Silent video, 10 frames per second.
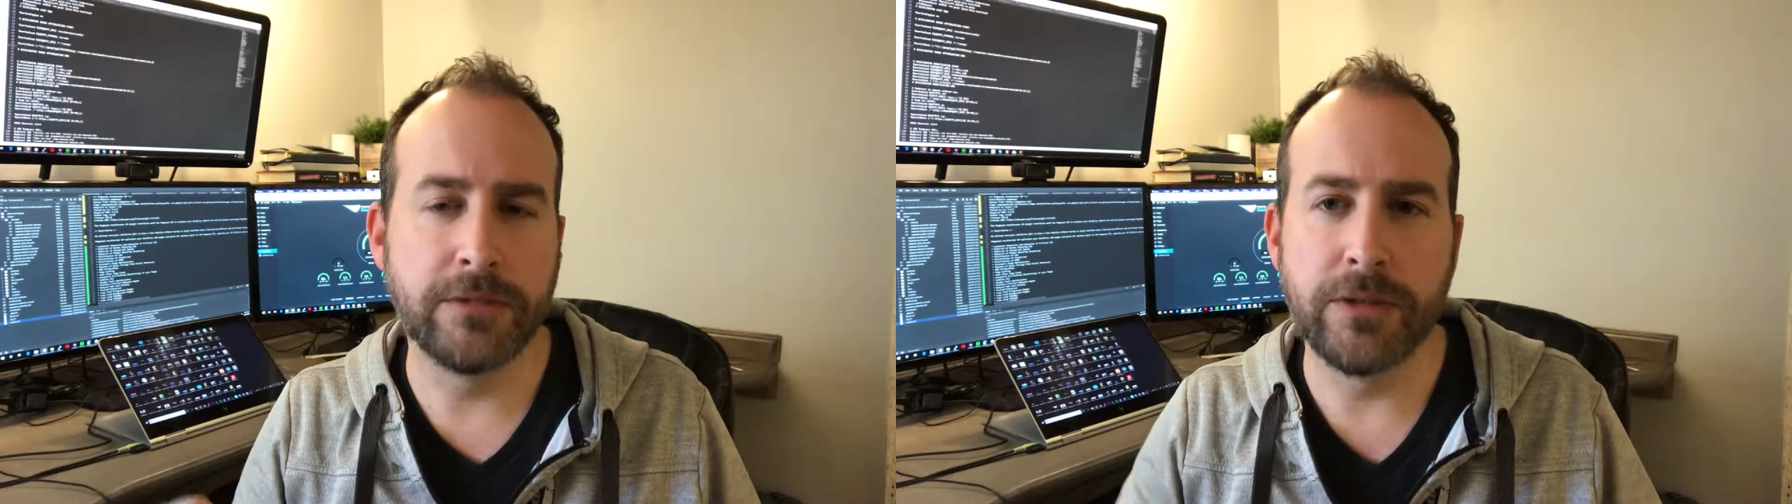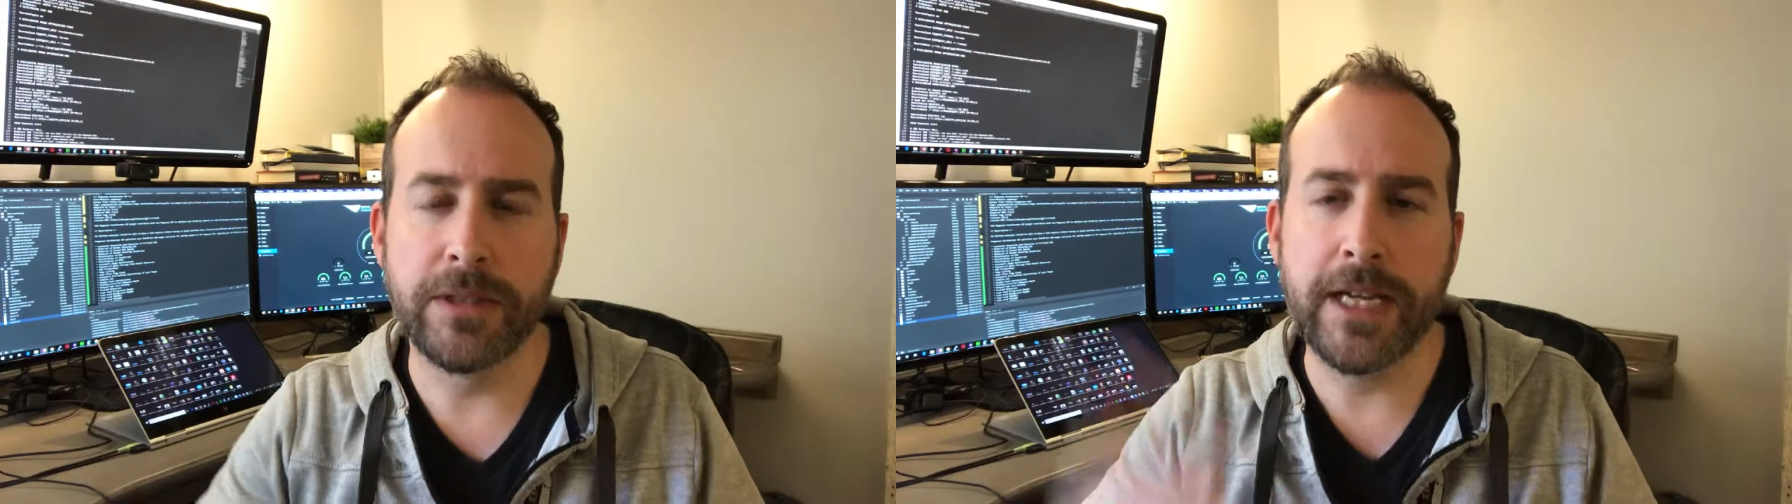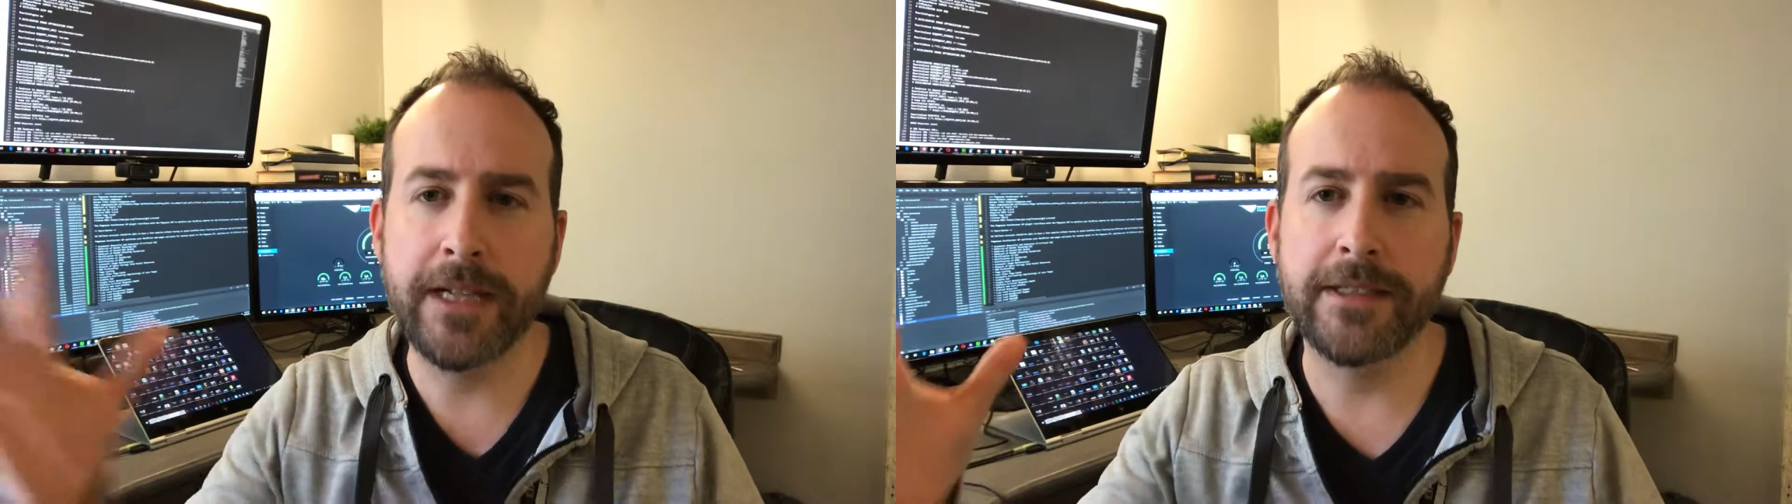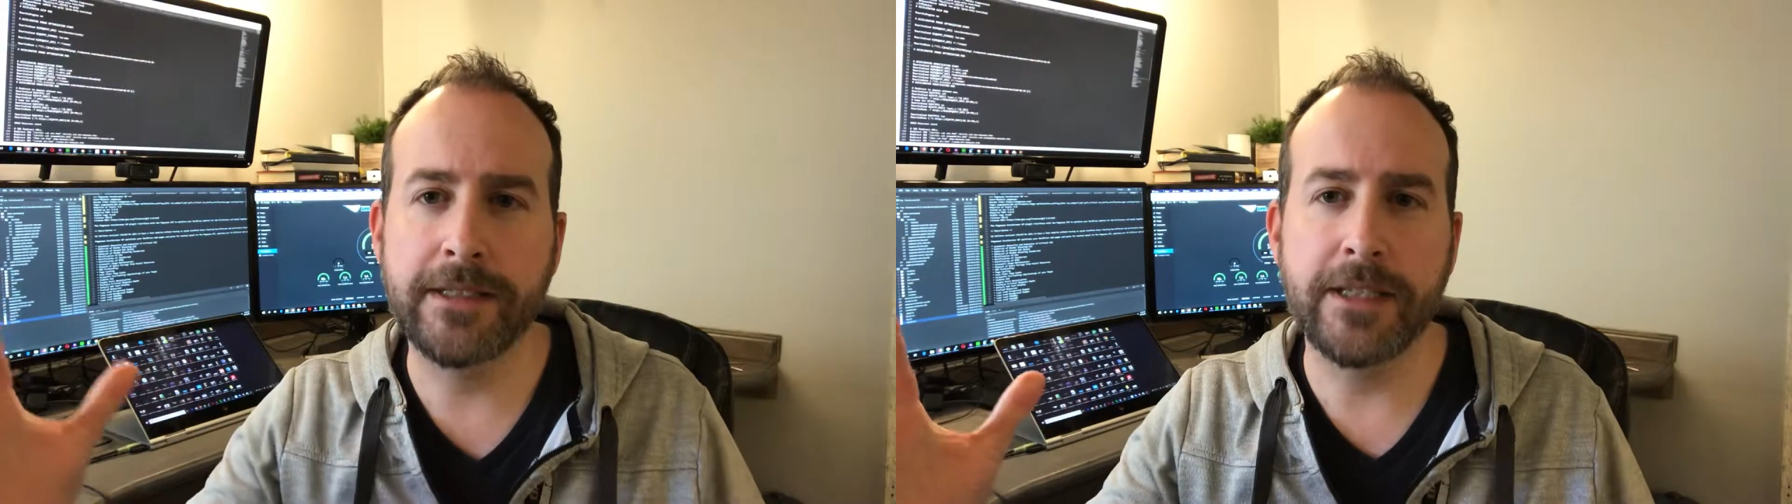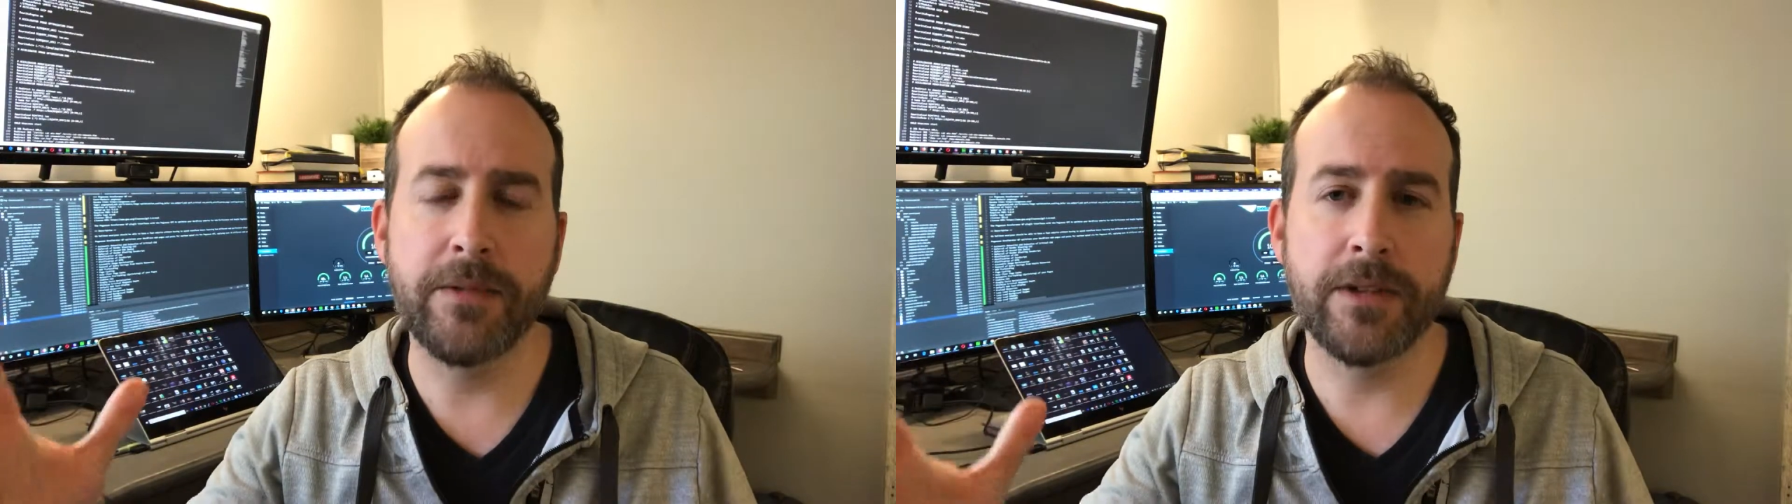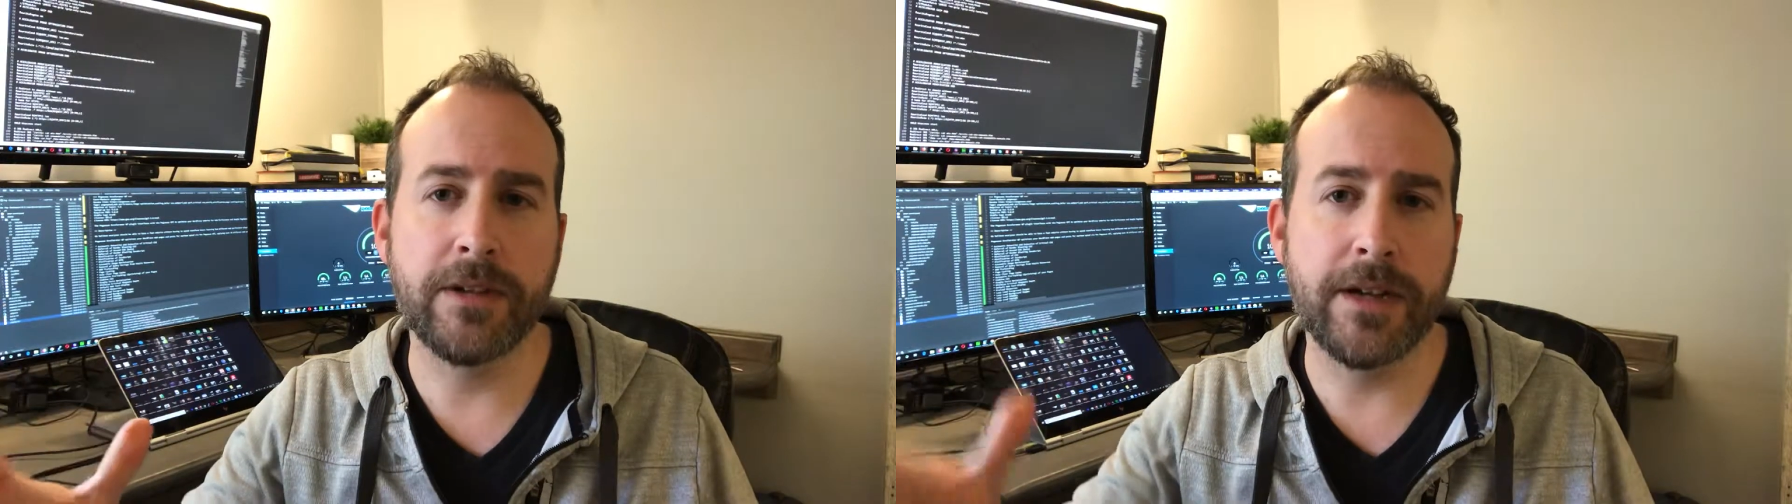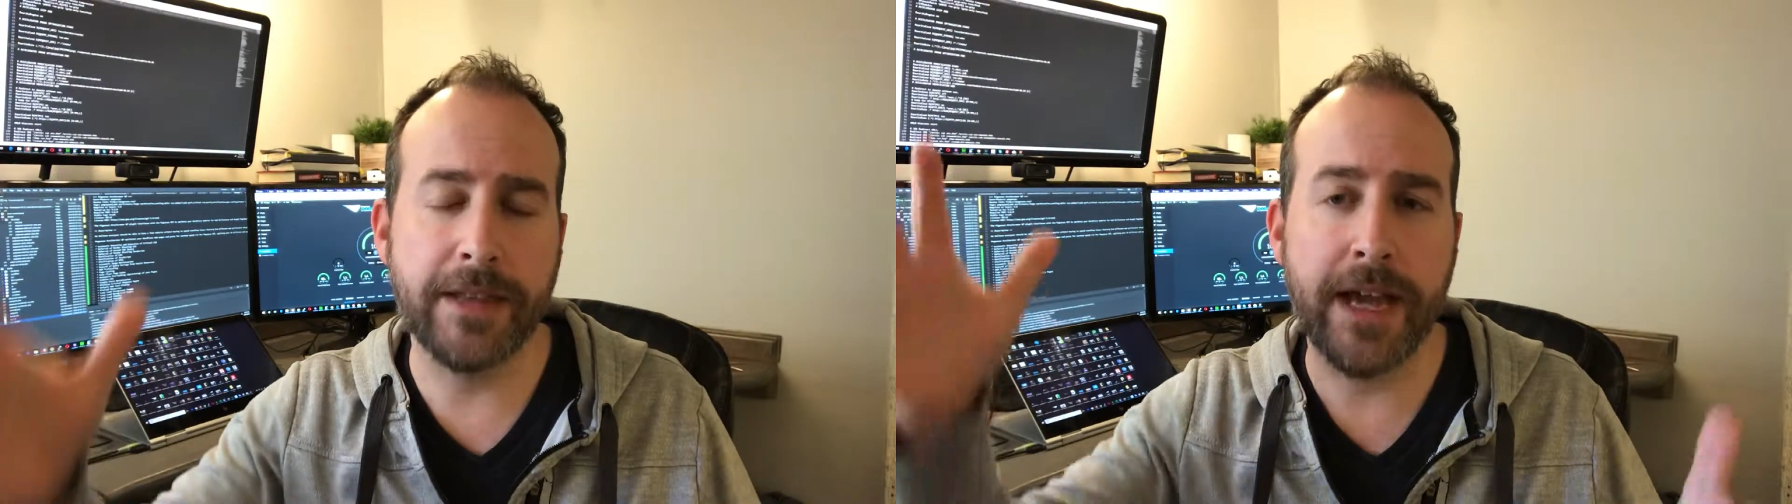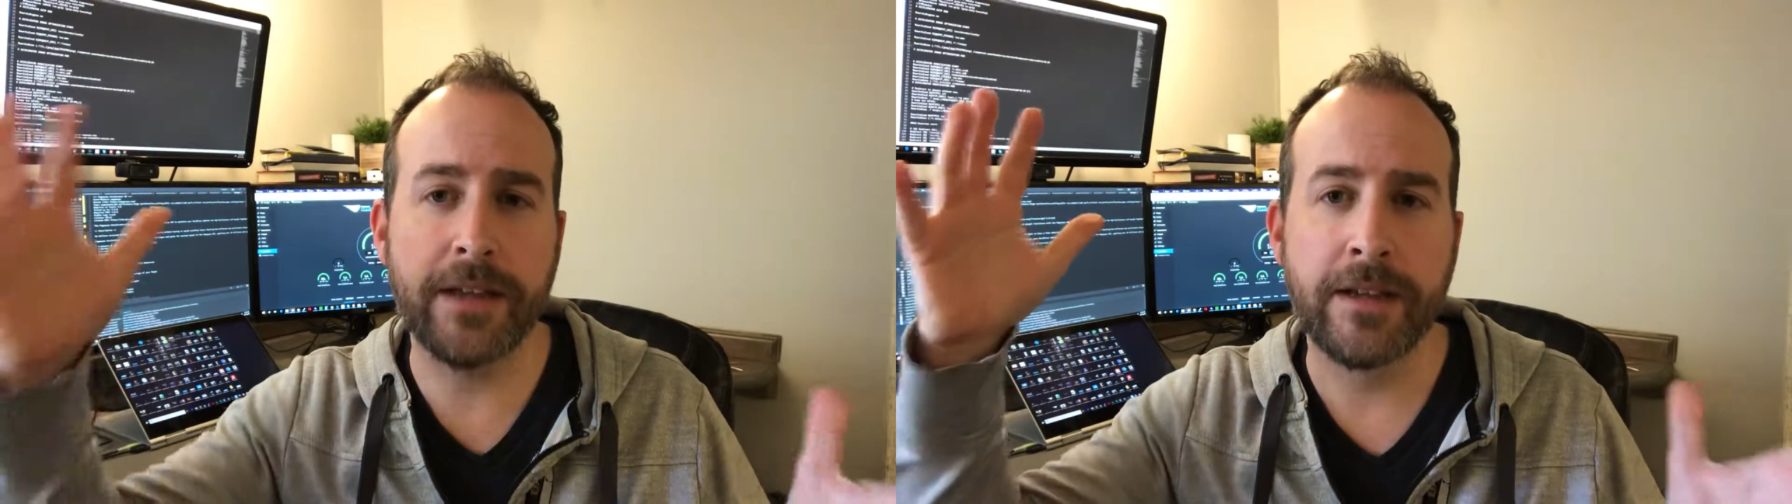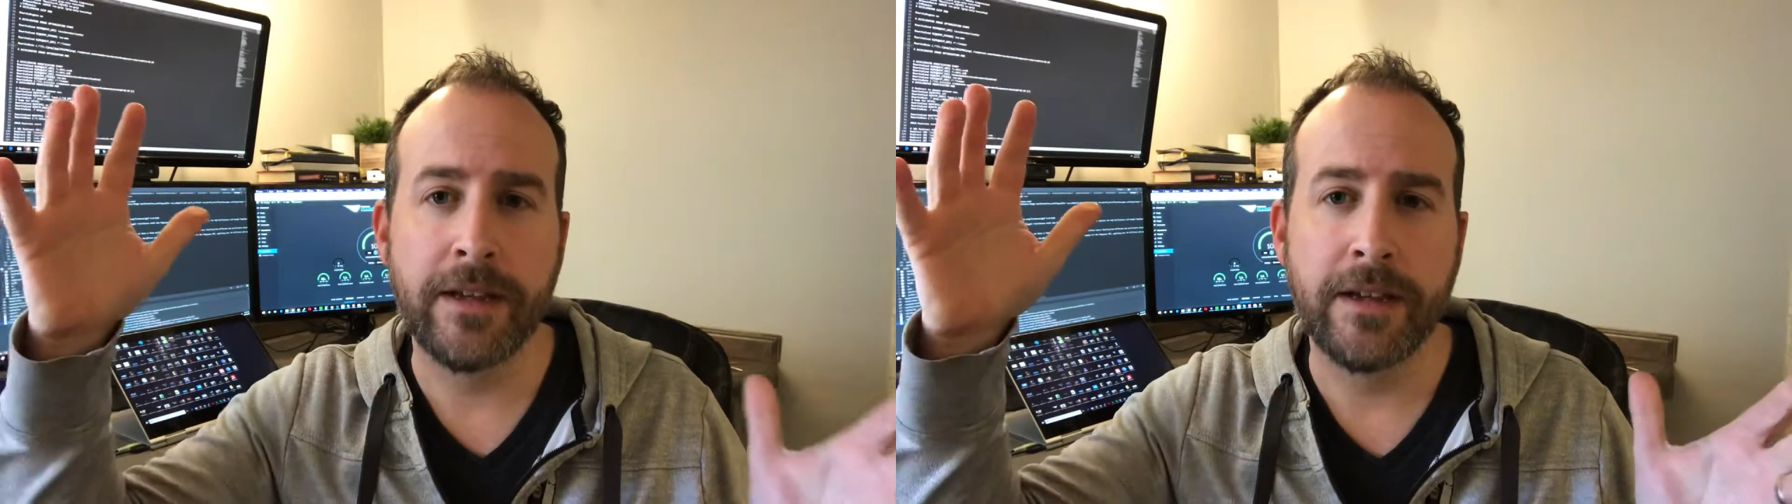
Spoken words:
do a test to see whether or not that